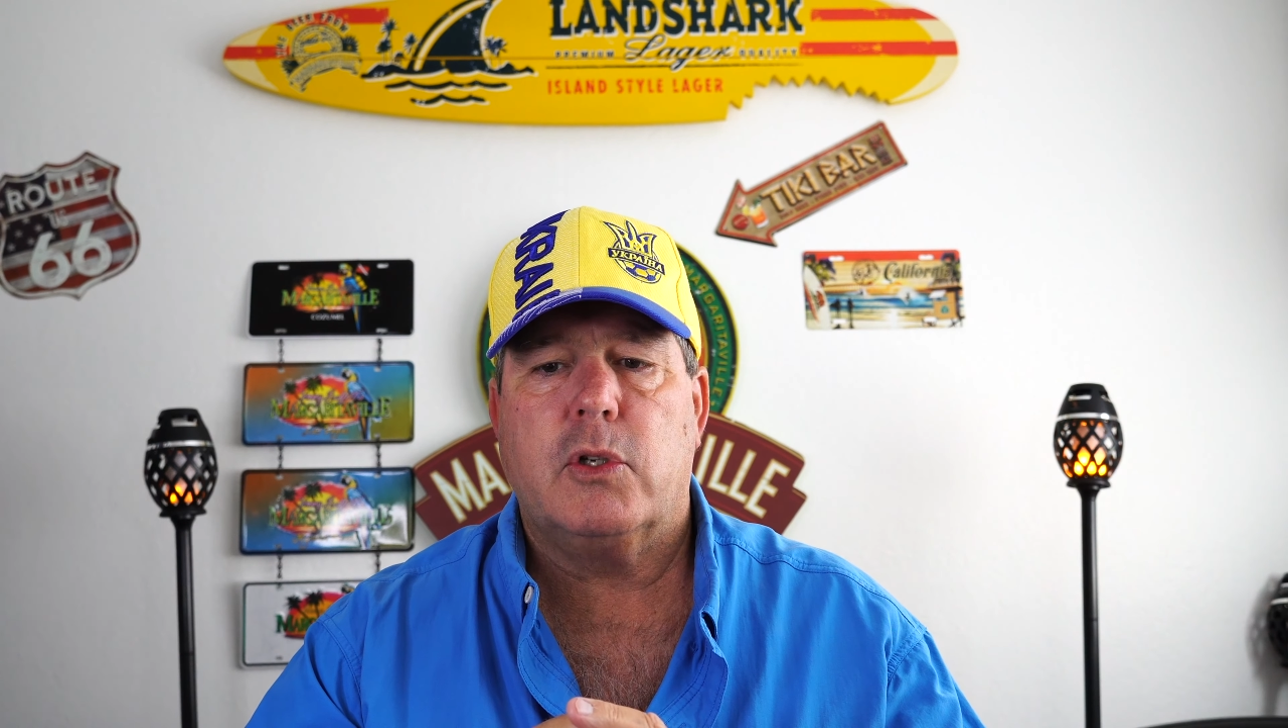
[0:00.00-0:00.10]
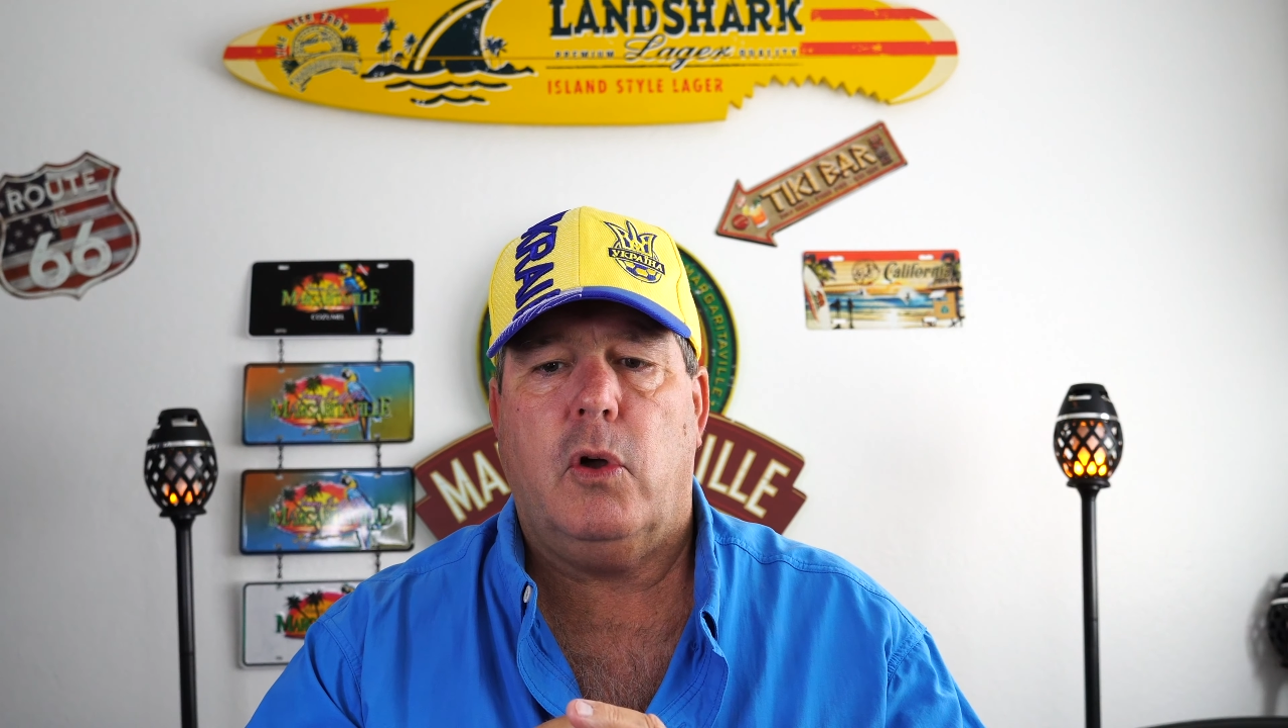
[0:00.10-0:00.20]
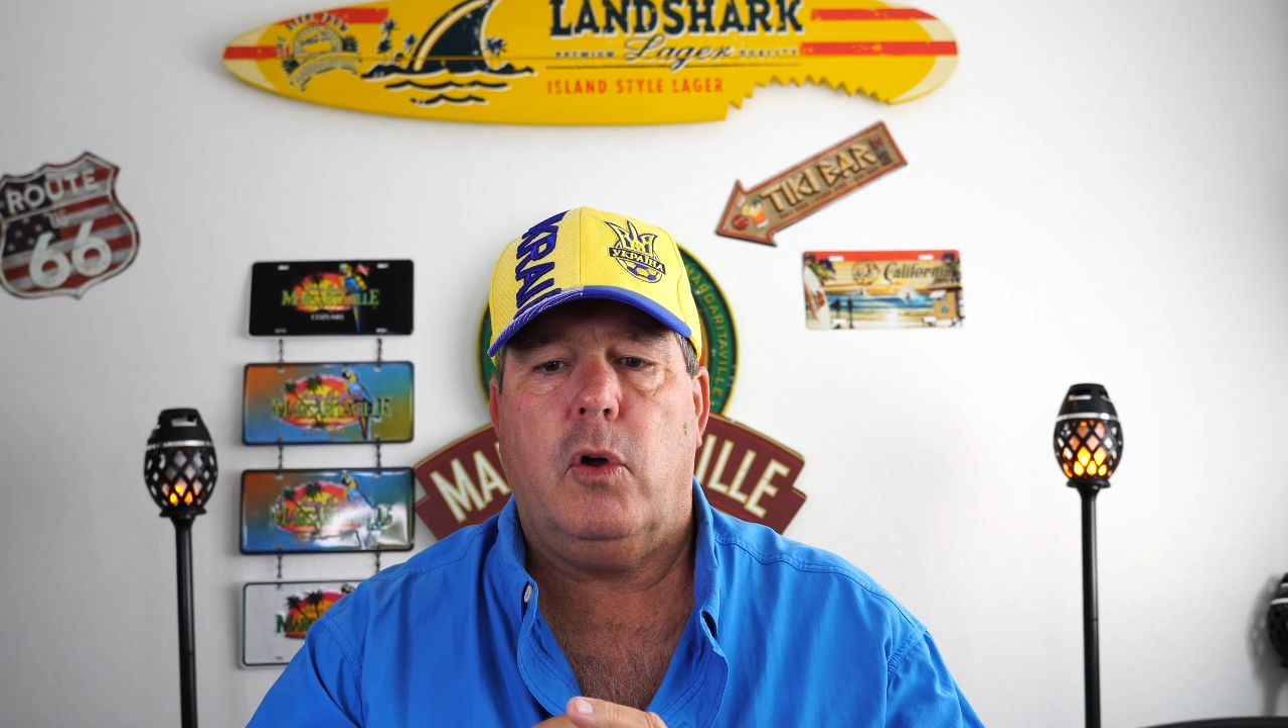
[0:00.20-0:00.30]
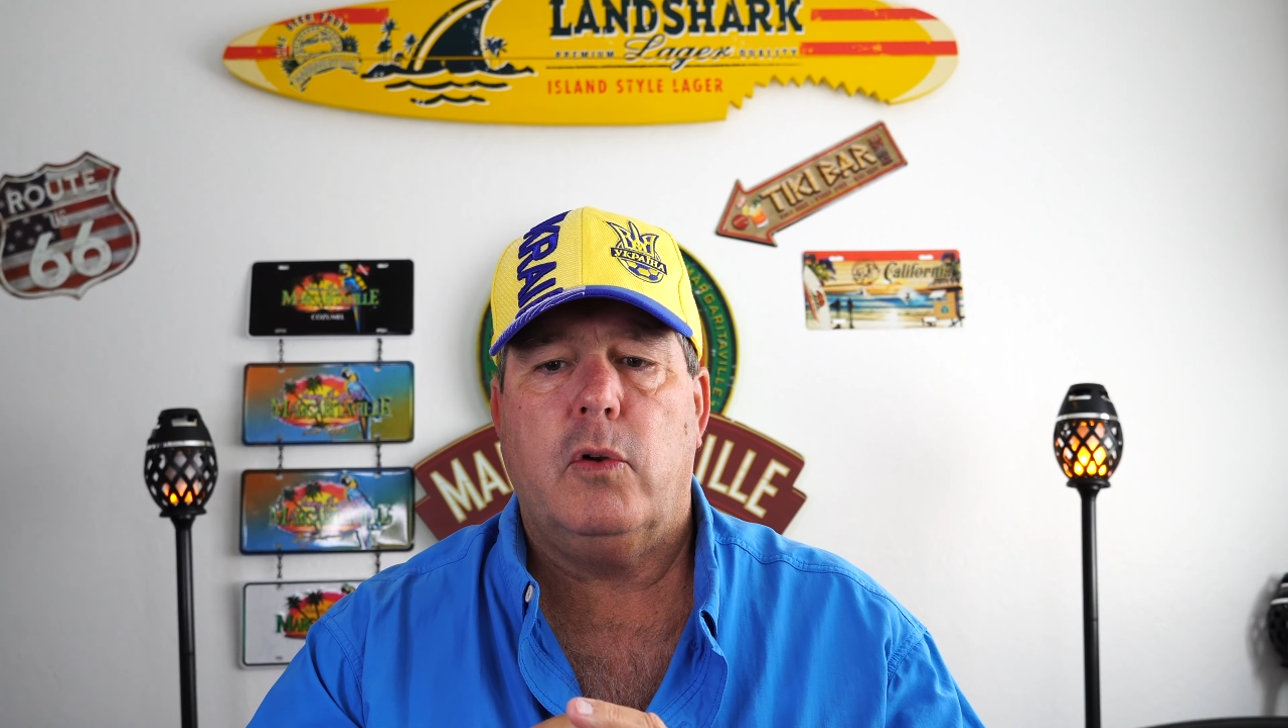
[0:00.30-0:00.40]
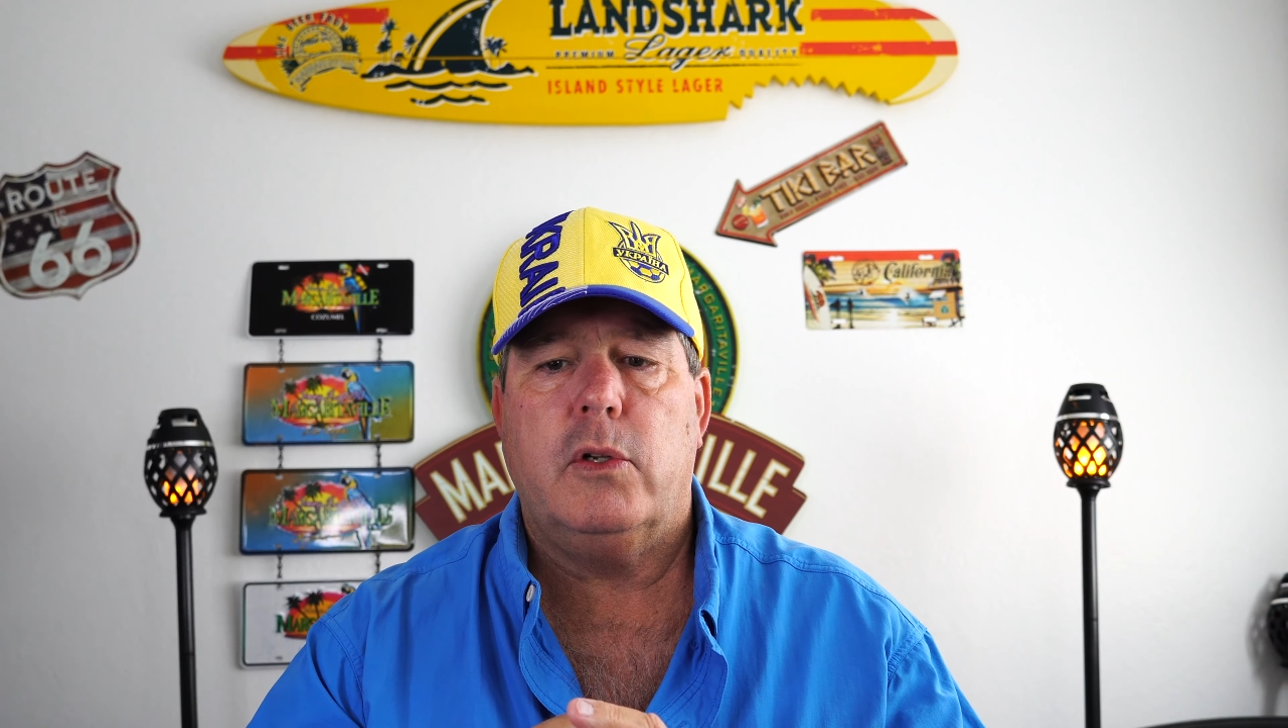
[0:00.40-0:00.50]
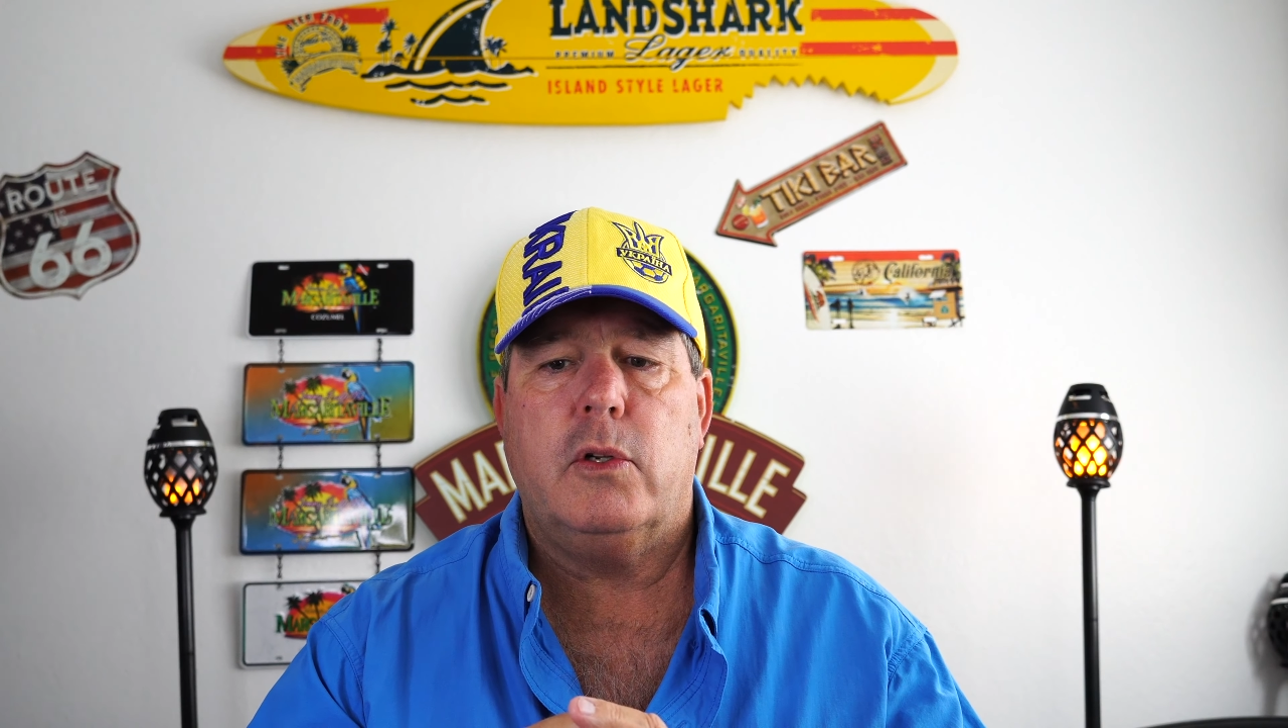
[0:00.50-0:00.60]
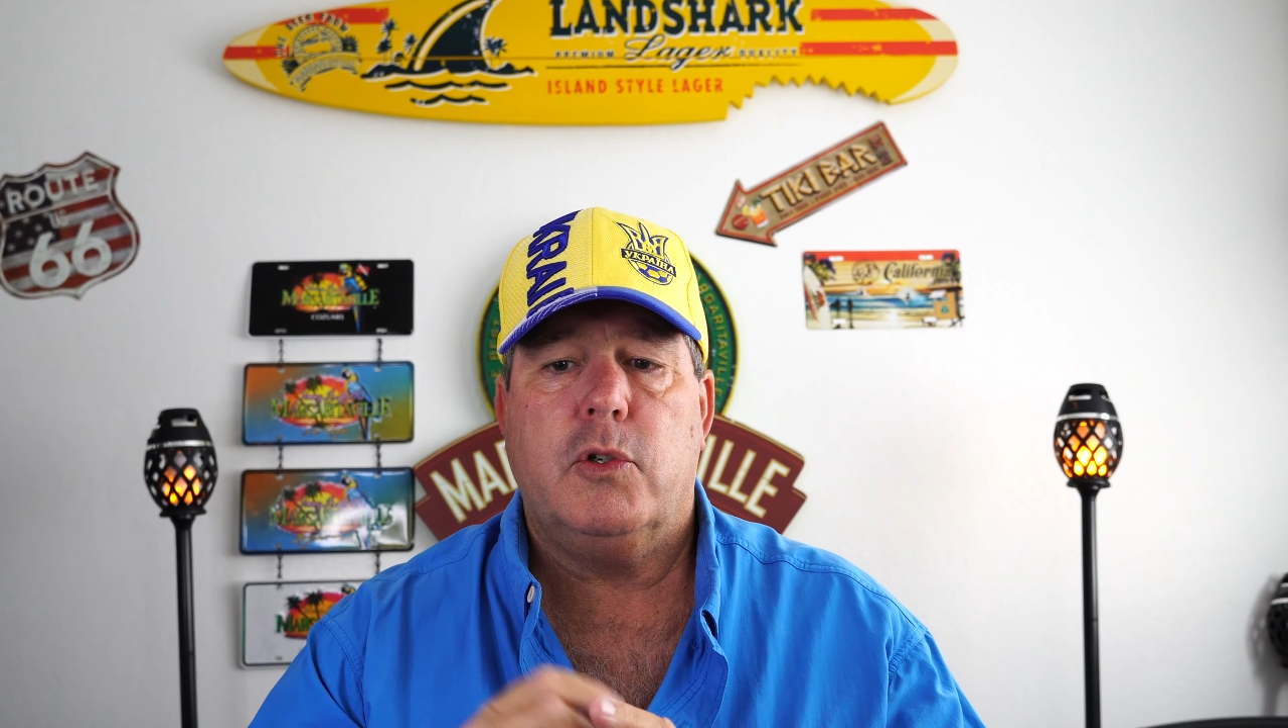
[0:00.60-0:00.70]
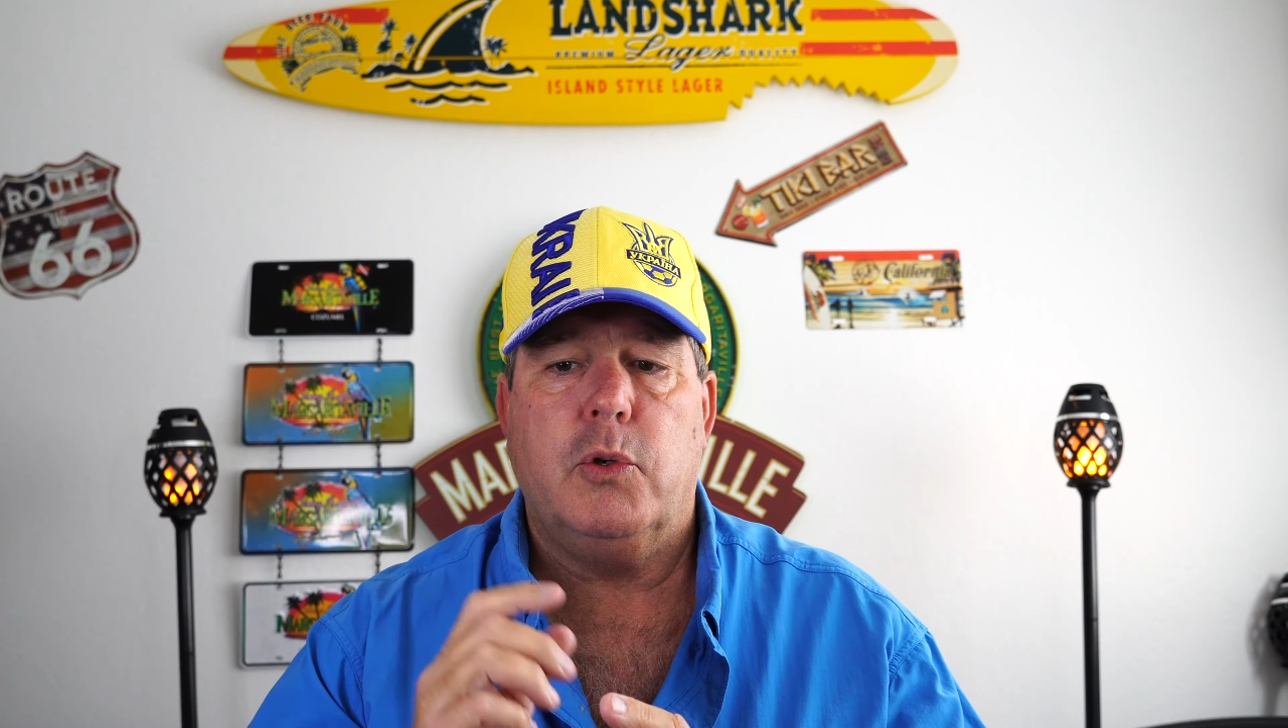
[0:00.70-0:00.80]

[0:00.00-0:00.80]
old